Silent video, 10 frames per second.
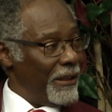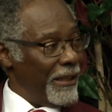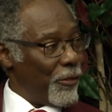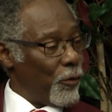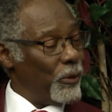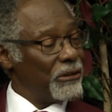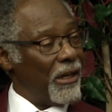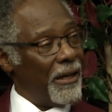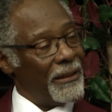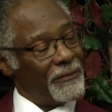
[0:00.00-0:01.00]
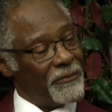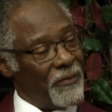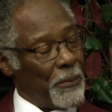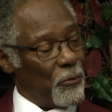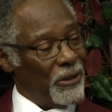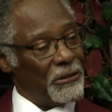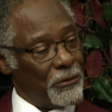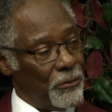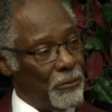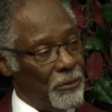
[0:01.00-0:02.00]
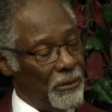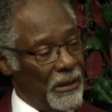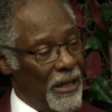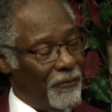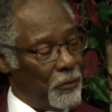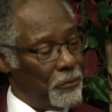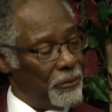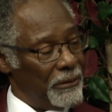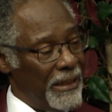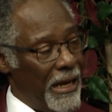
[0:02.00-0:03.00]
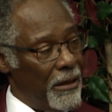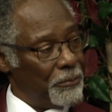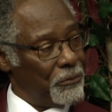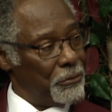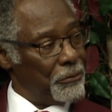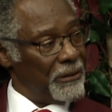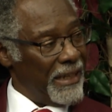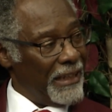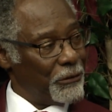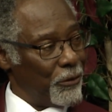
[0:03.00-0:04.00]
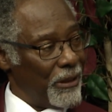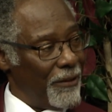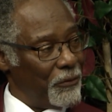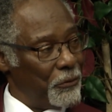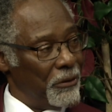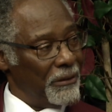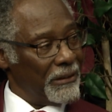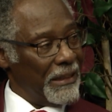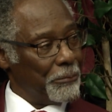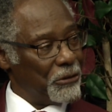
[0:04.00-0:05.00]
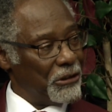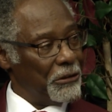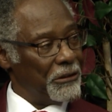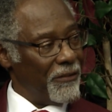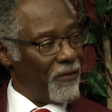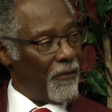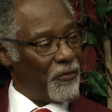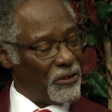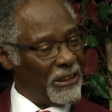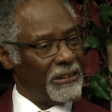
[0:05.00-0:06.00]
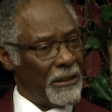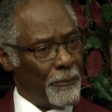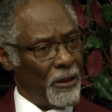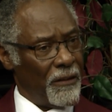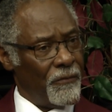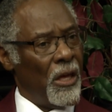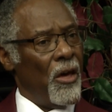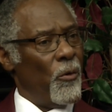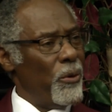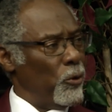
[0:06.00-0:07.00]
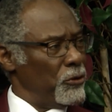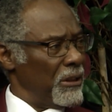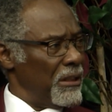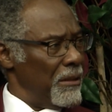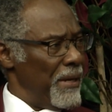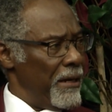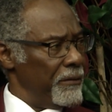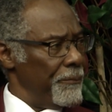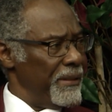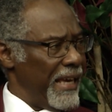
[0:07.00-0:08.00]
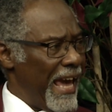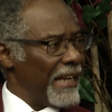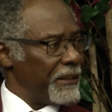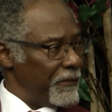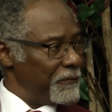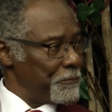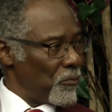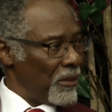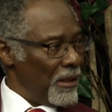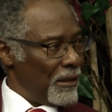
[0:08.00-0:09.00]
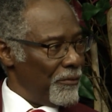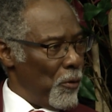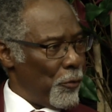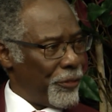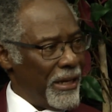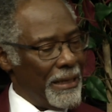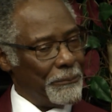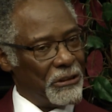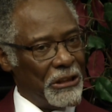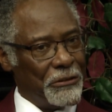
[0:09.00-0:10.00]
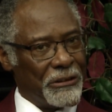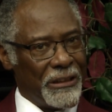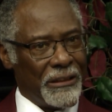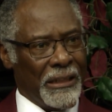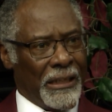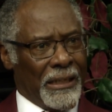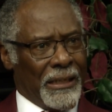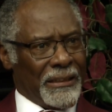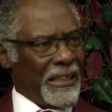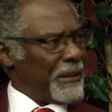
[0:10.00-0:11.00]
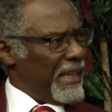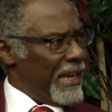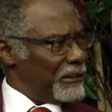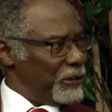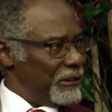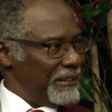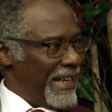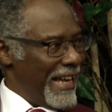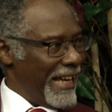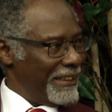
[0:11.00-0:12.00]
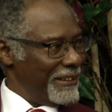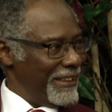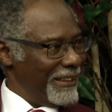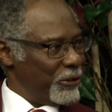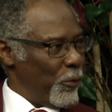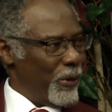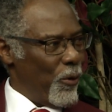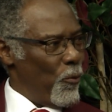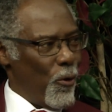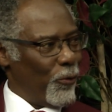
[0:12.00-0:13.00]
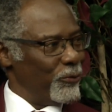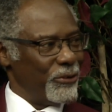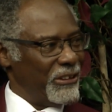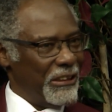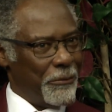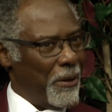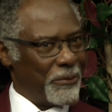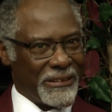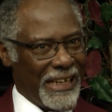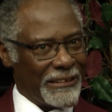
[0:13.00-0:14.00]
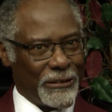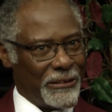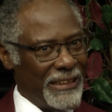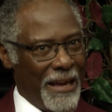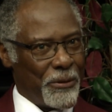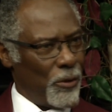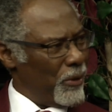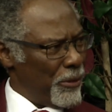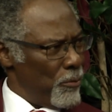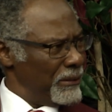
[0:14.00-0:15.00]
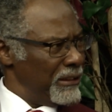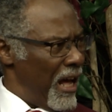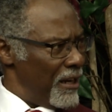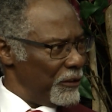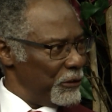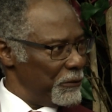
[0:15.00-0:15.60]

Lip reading: And so we started from a regional level now up to the national level to keep the seniors involved. If you're 60 and above, we want you to come out and be active. Because most times seniors get cast to the side. And so we don't want senior members cast to the side because we got so much knowledge.